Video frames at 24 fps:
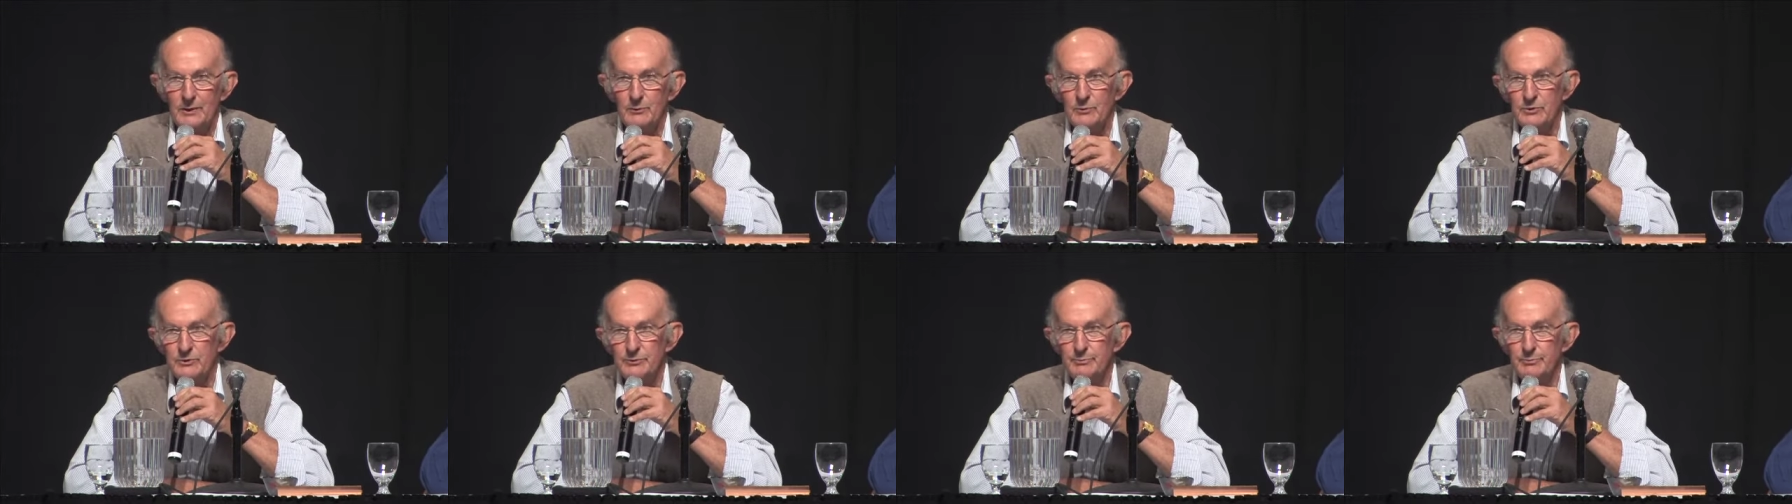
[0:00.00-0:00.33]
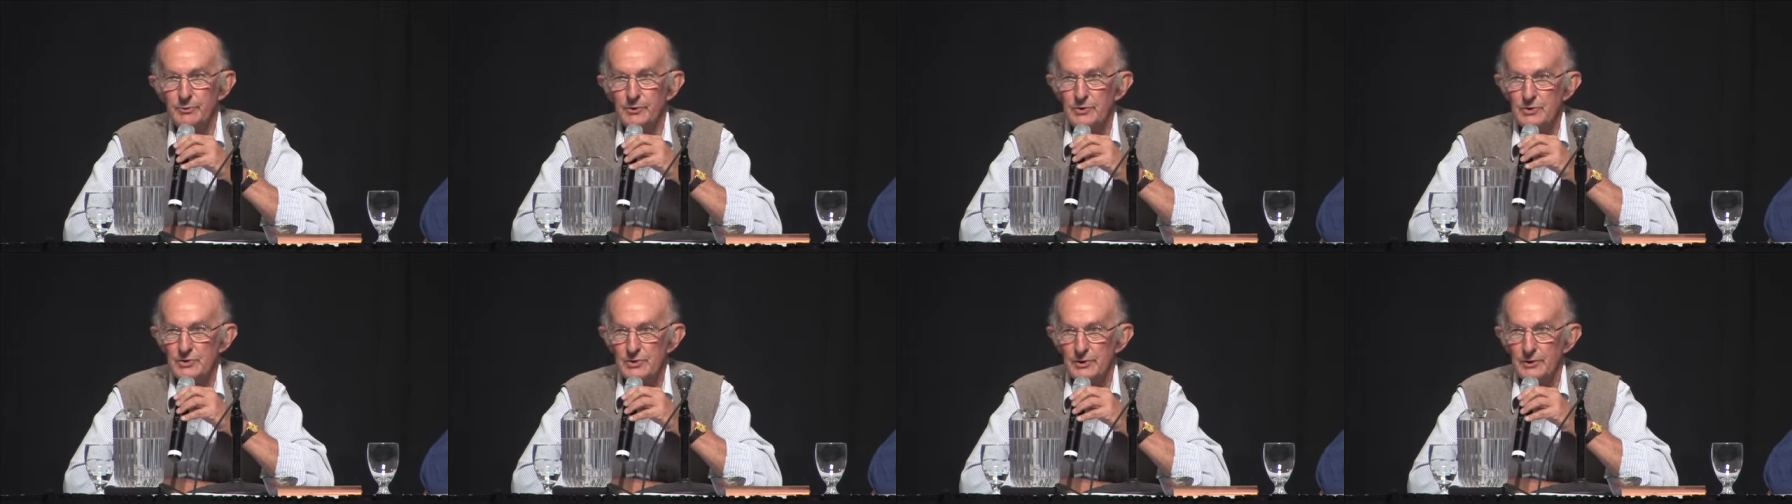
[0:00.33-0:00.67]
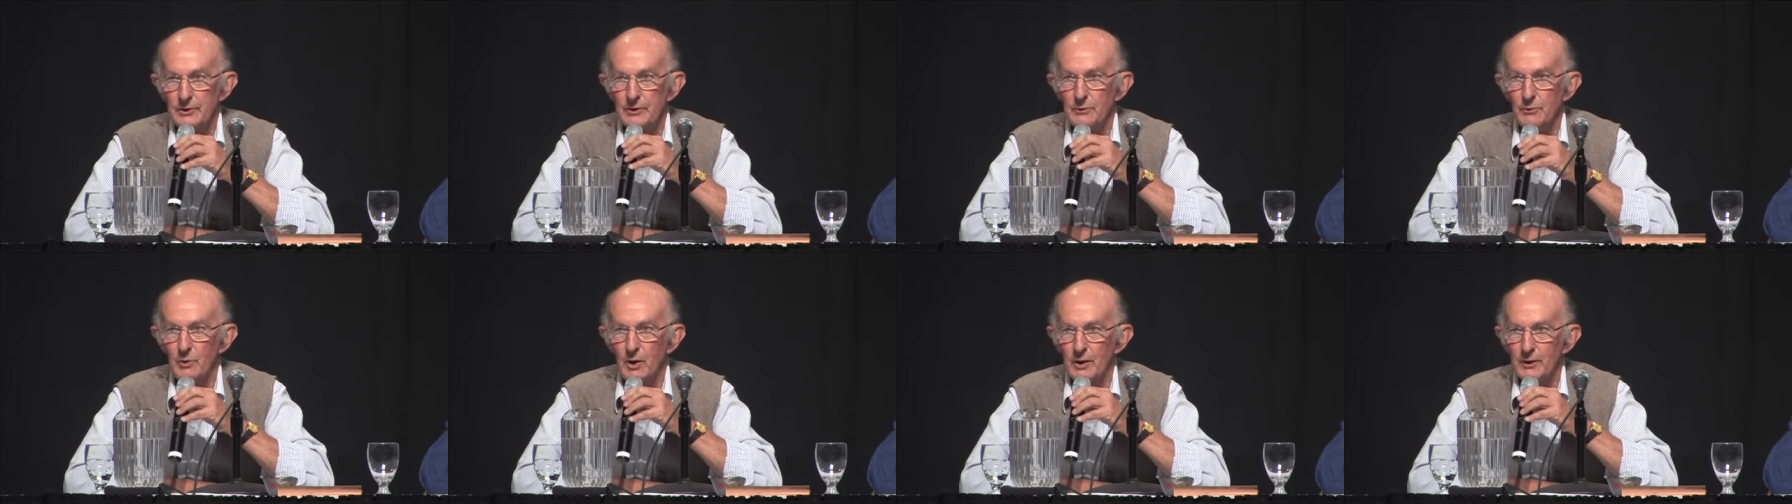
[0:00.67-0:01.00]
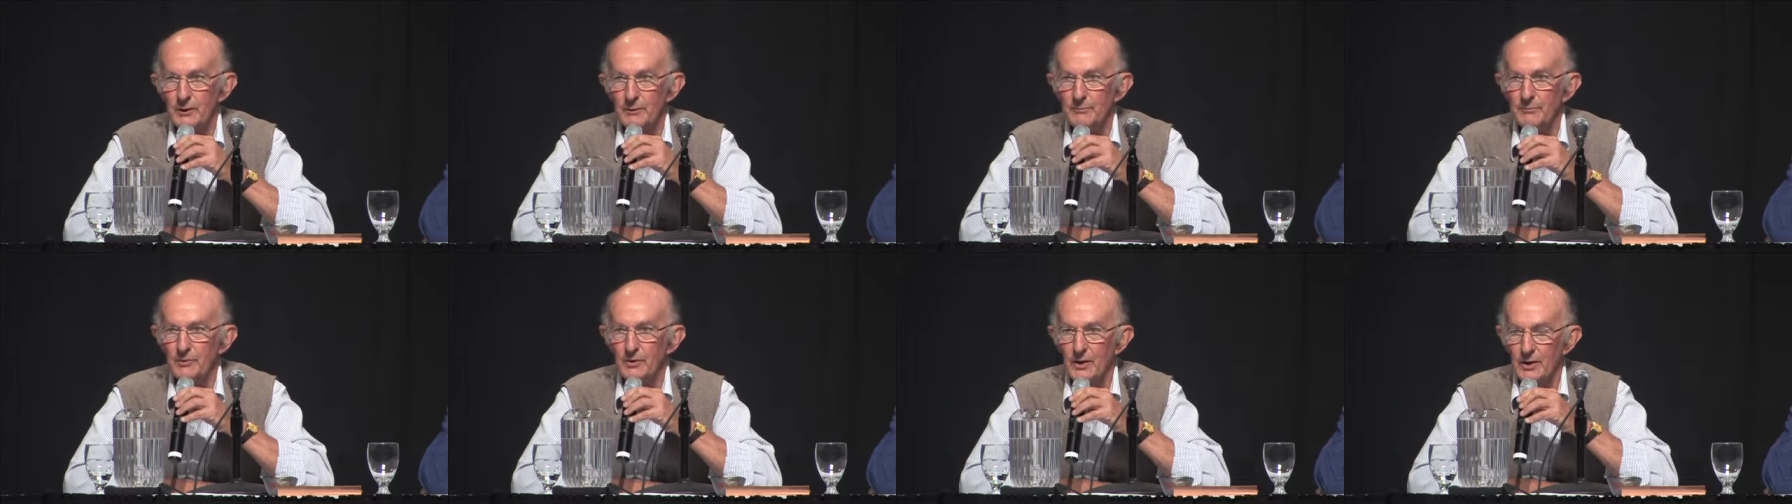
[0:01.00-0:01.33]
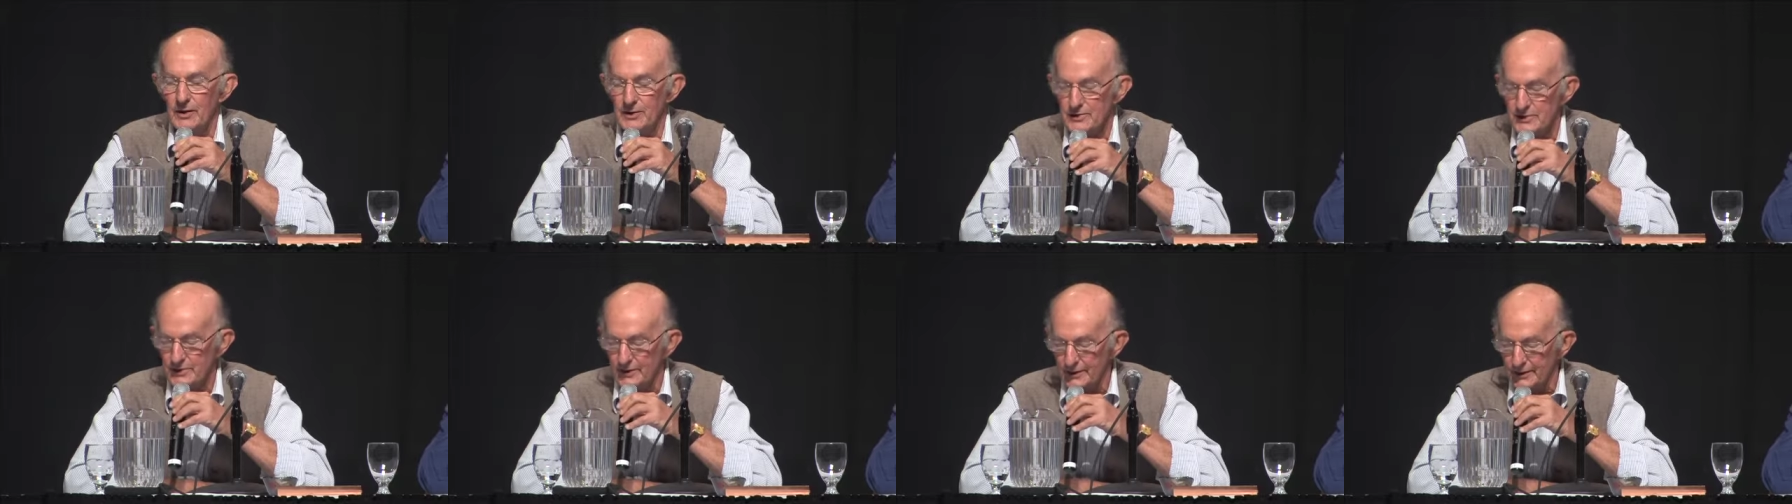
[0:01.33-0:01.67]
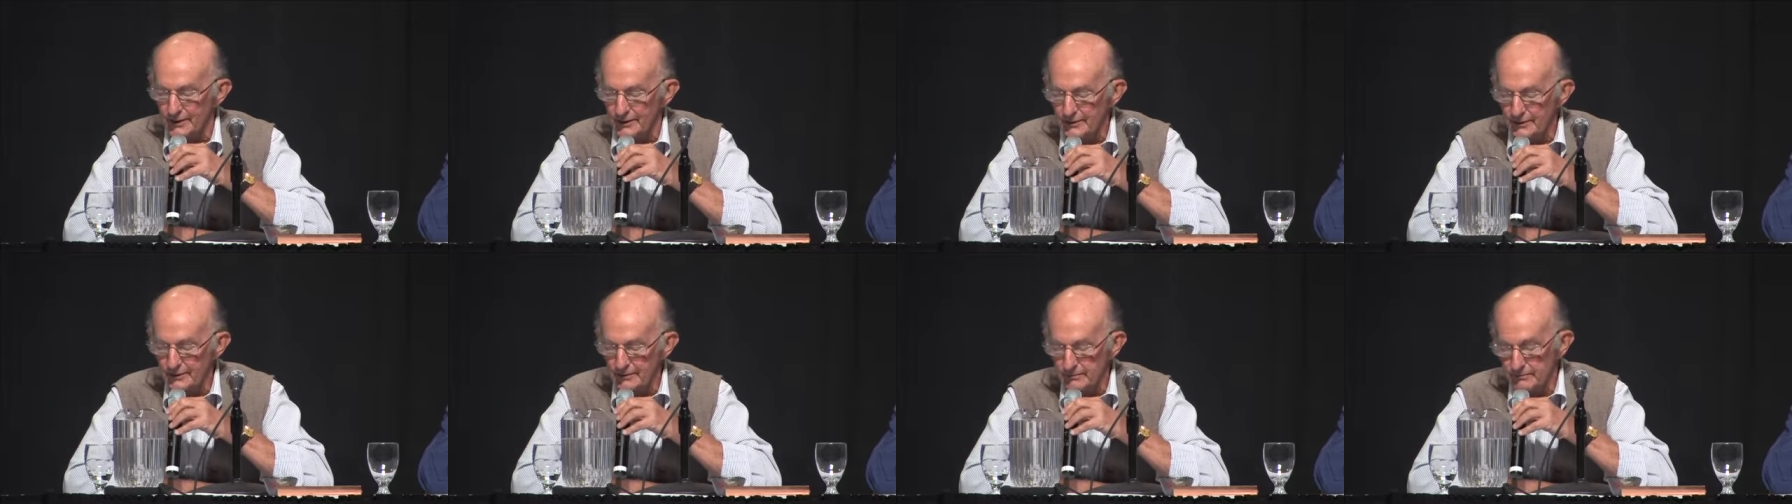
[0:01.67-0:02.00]
was pushing a water
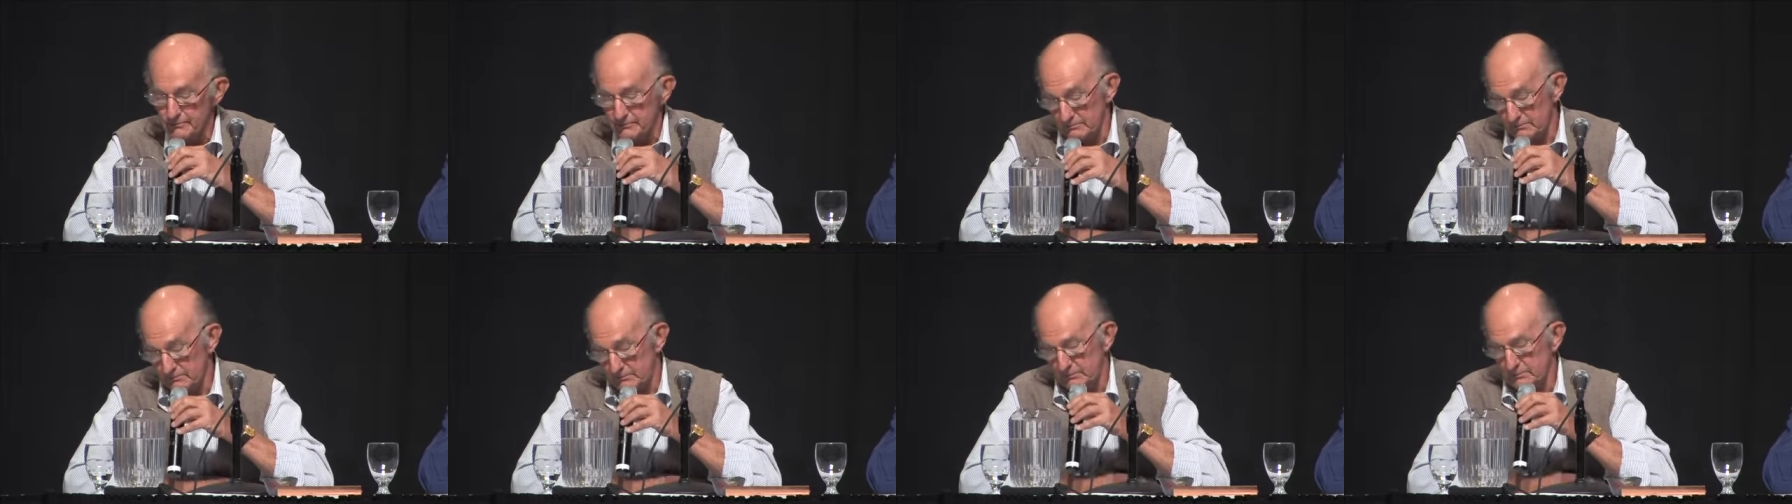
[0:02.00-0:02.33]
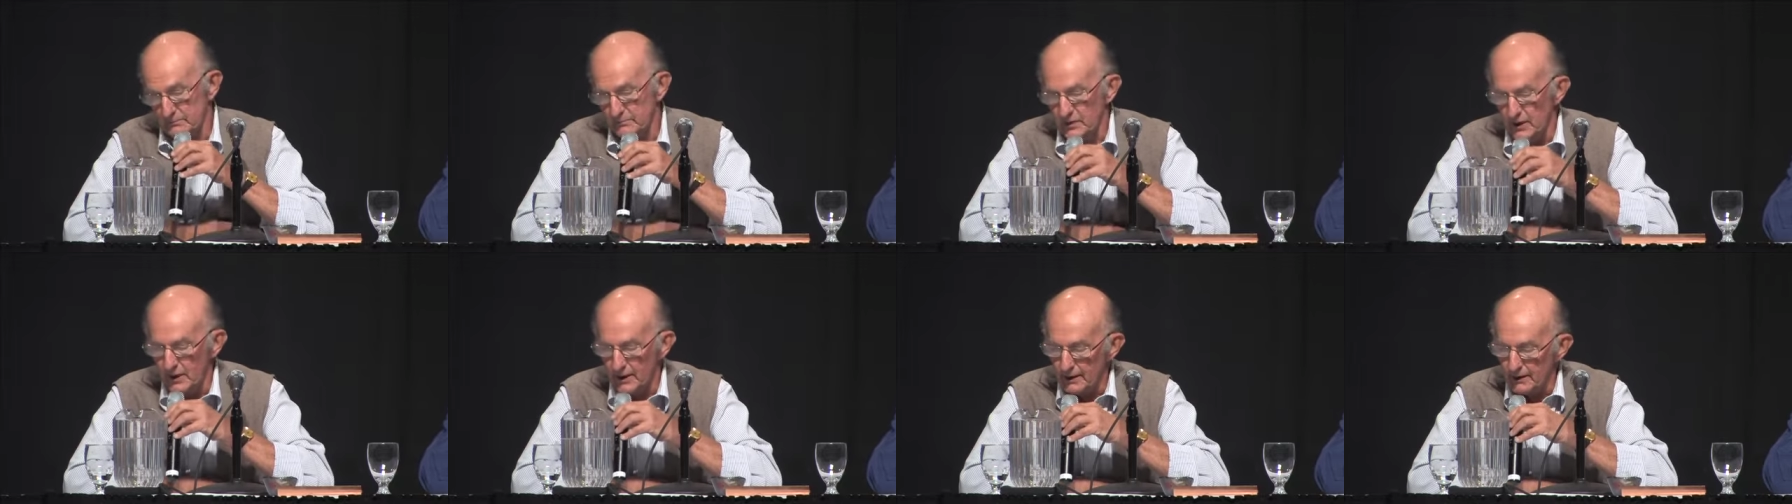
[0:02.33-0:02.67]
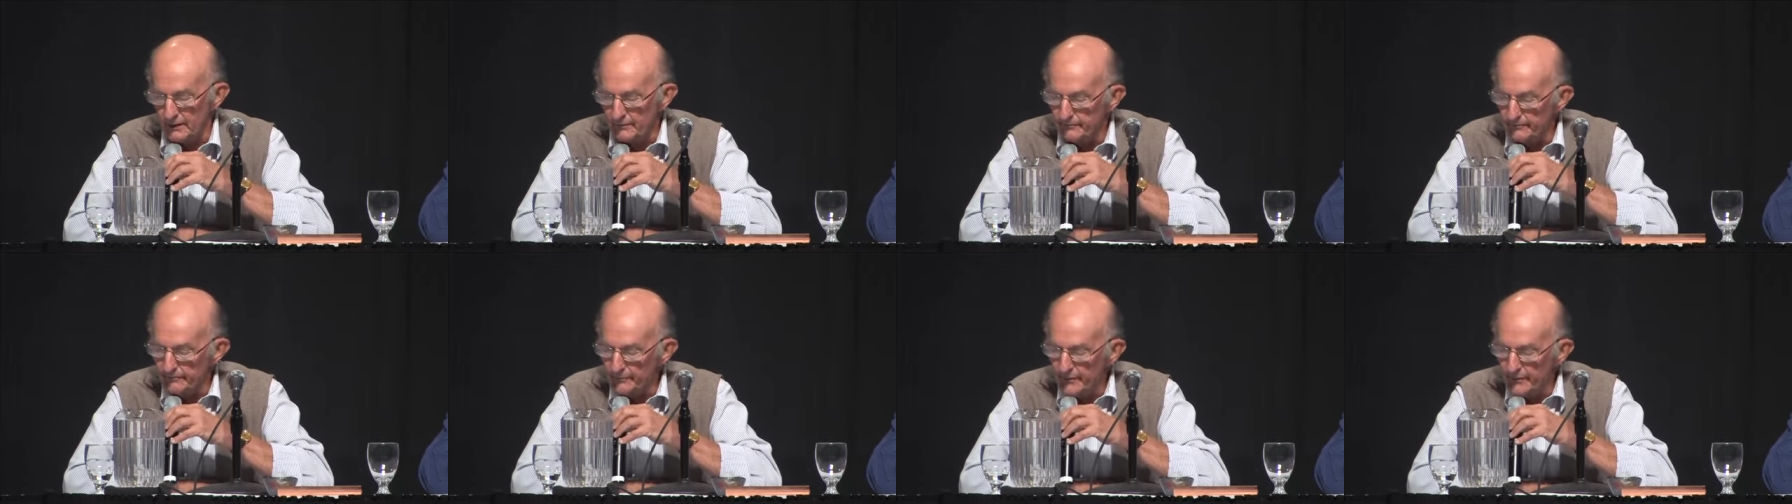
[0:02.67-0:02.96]
project, uh,